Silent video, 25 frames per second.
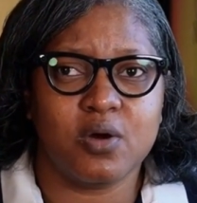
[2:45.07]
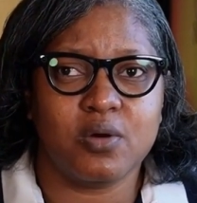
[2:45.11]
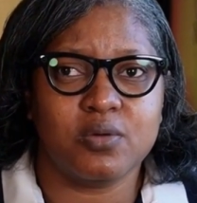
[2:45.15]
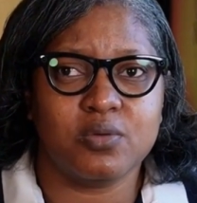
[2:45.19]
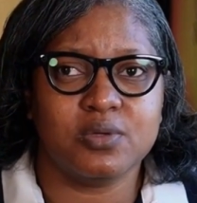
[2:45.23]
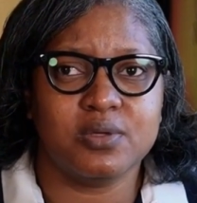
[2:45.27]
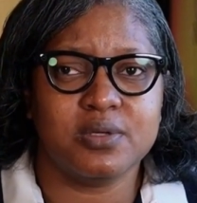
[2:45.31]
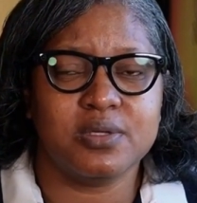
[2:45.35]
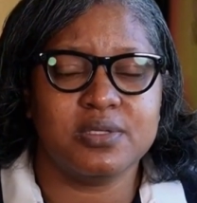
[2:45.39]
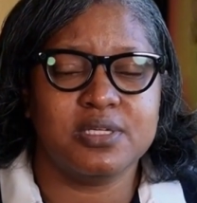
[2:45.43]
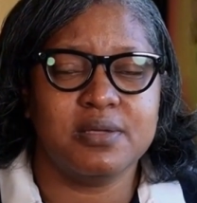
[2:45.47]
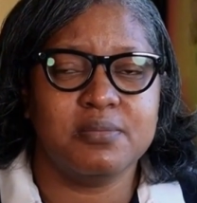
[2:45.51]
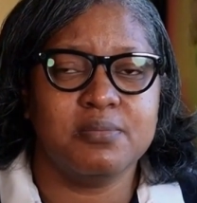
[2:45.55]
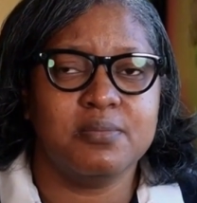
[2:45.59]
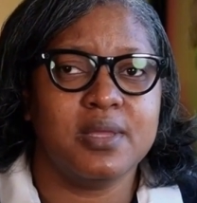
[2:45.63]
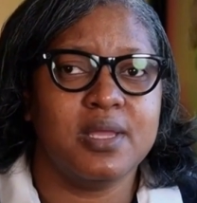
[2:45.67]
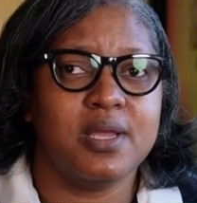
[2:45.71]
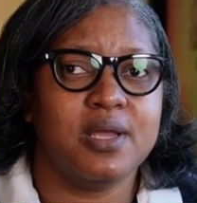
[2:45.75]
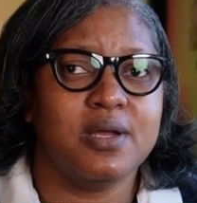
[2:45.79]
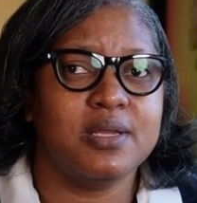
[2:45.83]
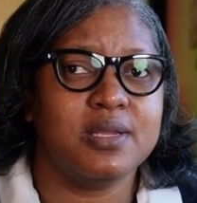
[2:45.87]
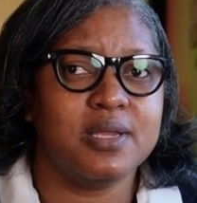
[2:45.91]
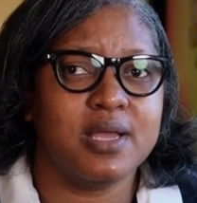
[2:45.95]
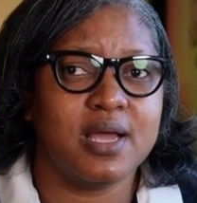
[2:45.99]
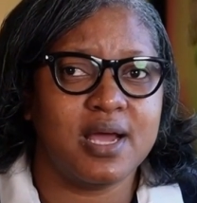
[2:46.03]
We'll
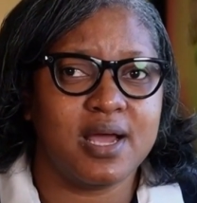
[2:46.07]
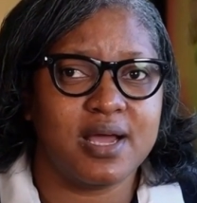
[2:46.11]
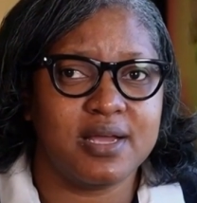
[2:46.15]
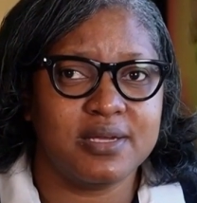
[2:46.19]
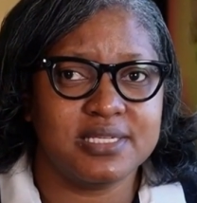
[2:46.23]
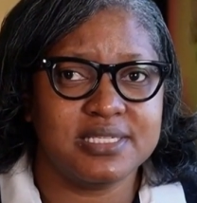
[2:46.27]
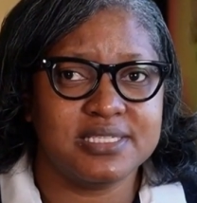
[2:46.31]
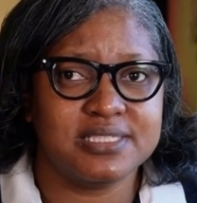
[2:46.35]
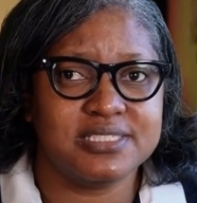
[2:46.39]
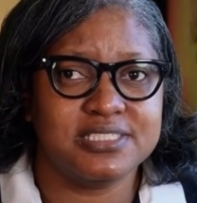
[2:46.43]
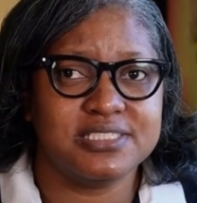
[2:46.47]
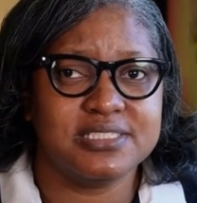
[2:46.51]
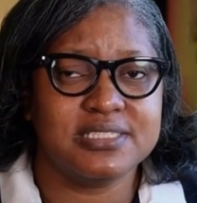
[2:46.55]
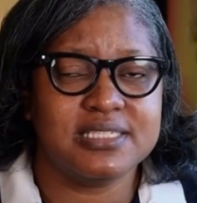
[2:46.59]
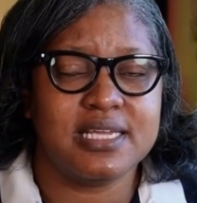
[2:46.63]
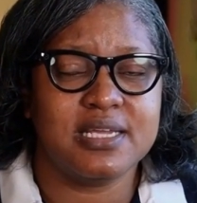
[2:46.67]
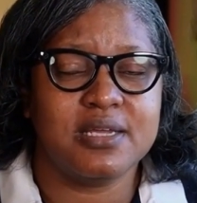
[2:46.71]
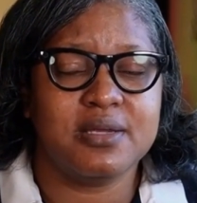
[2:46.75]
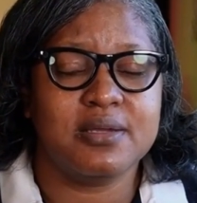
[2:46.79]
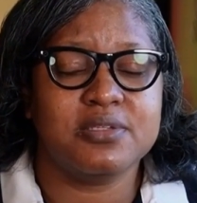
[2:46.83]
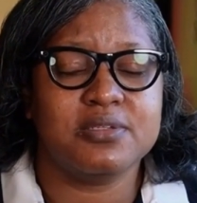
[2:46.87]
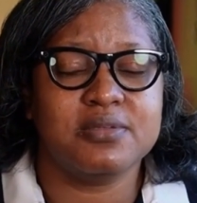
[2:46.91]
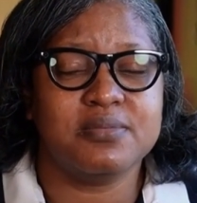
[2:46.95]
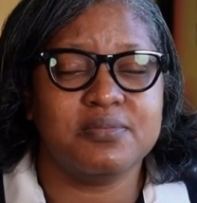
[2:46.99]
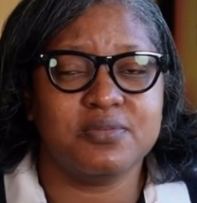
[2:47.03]
debunk all this
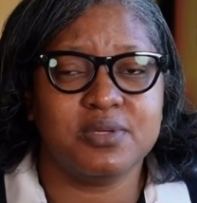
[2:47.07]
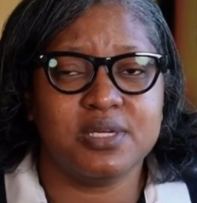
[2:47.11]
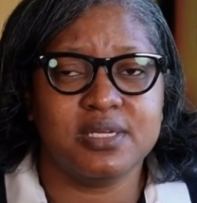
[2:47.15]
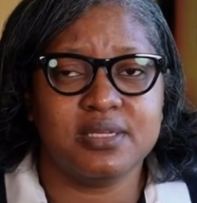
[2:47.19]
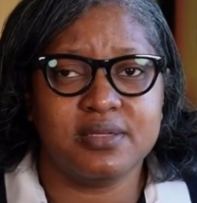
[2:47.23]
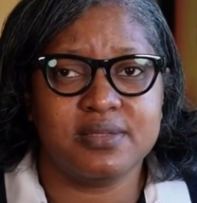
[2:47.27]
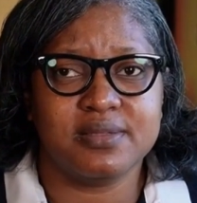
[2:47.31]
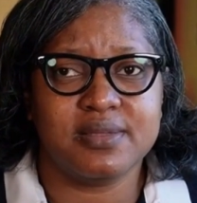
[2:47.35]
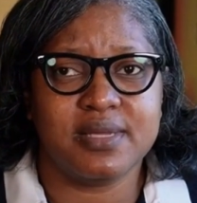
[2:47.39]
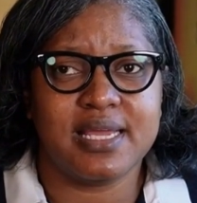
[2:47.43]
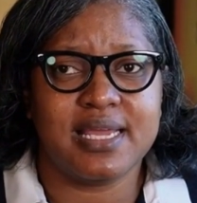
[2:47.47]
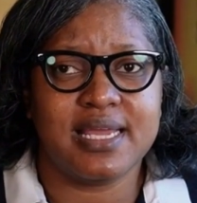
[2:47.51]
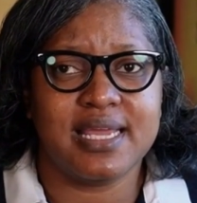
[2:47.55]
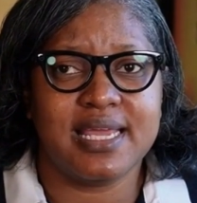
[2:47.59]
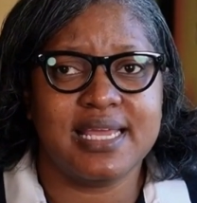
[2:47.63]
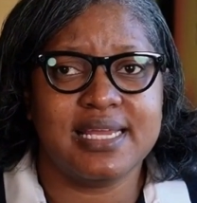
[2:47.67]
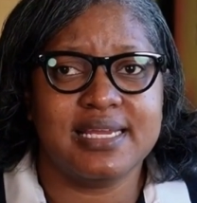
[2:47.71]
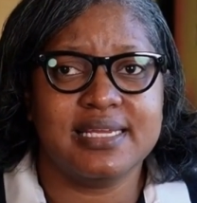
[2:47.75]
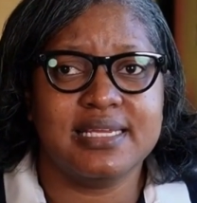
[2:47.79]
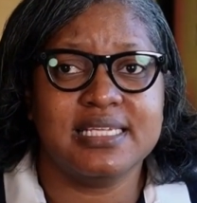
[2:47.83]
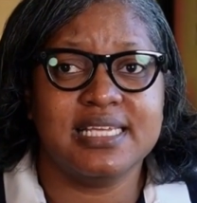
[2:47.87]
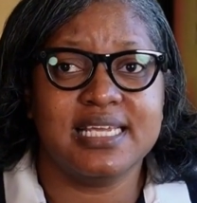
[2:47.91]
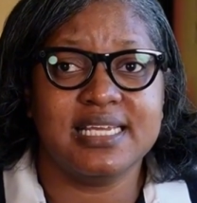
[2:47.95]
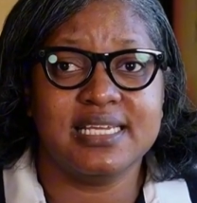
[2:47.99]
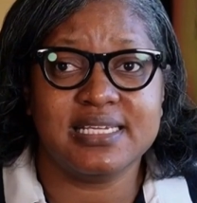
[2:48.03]
sales fluff
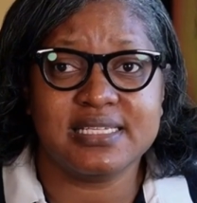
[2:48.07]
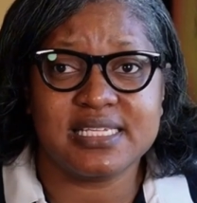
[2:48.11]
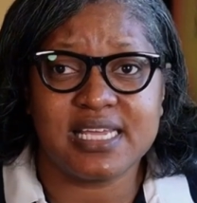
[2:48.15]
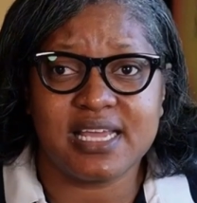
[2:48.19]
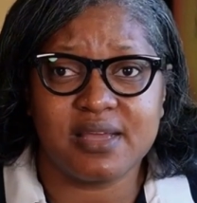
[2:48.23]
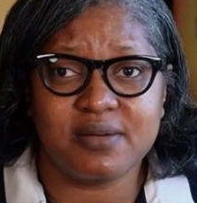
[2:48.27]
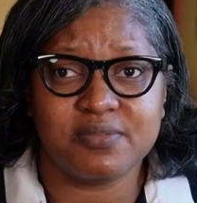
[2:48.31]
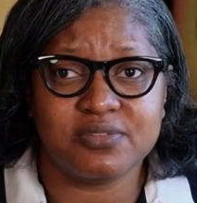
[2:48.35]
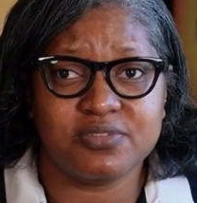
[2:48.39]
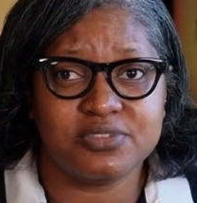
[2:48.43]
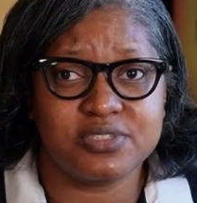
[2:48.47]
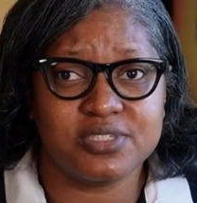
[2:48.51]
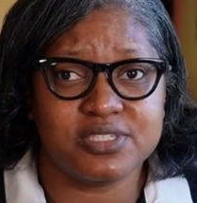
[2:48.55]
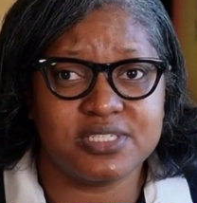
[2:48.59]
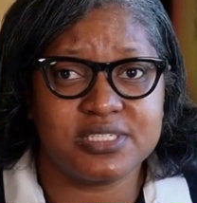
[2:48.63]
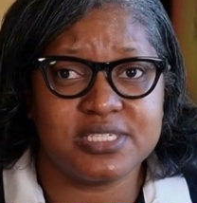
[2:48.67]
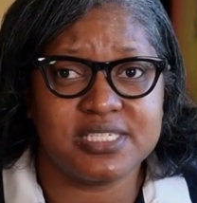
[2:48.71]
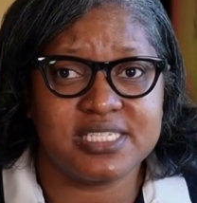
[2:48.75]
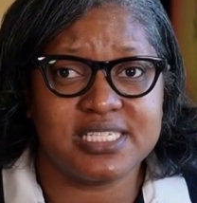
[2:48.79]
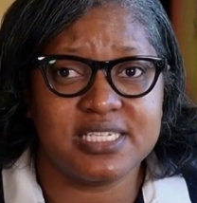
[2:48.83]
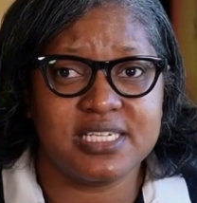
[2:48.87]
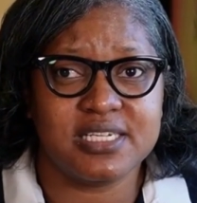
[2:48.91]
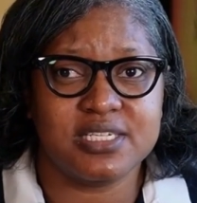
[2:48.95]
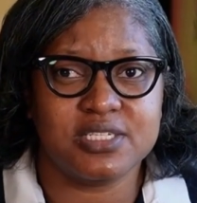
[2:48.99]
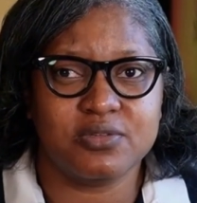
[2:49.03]
and get down to the
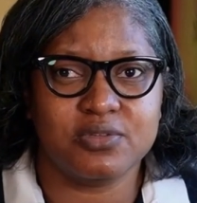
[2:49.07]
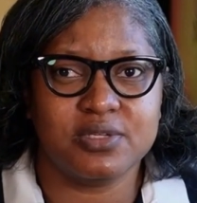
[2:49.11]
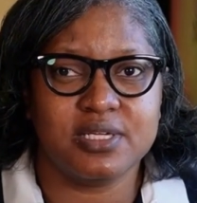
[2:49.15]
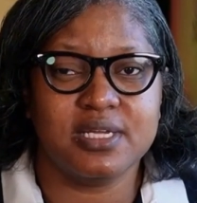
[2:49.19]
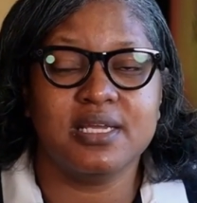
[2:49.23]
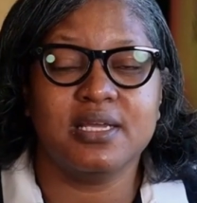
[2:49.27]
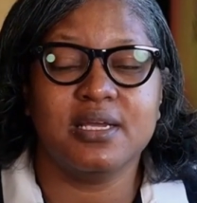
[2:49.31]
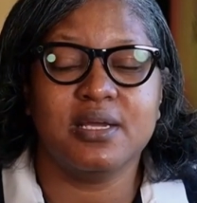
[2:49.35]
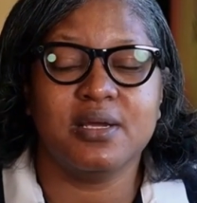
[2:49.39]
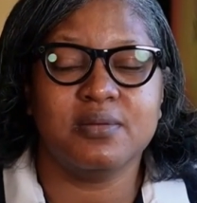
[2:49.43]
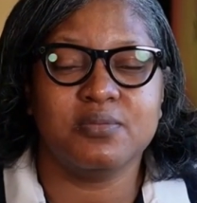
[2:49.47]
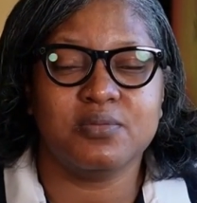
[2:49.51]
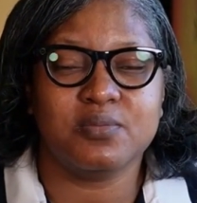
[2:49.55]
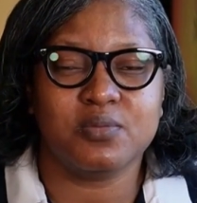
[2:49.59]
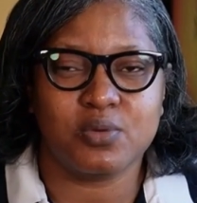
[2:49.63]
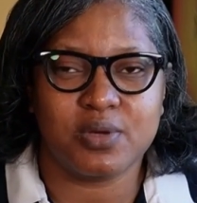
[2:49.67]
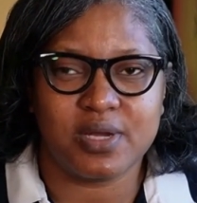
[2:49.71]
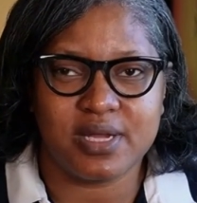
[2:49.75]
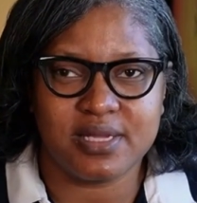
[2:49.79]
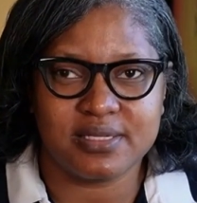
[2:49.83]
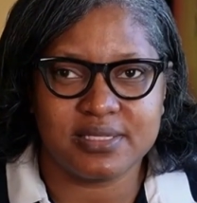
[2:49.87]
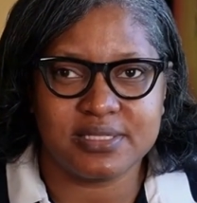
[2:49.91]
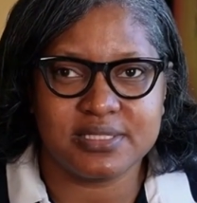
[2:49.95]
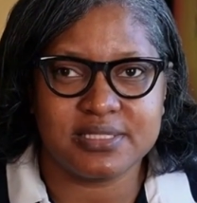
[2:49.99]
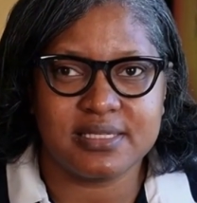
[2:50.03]
nitty gritty of
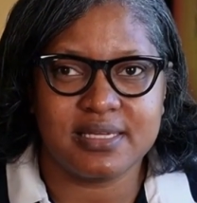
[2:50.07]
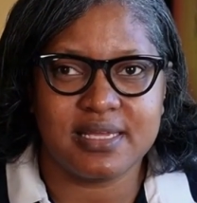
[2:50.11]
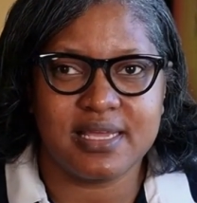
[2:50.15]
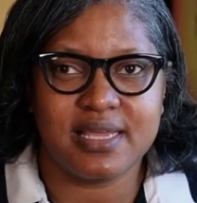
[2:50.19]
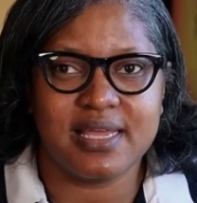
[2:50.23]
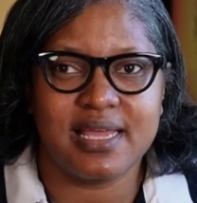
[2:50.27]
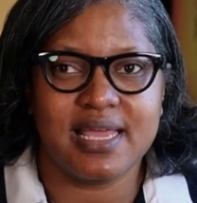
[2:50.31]
what's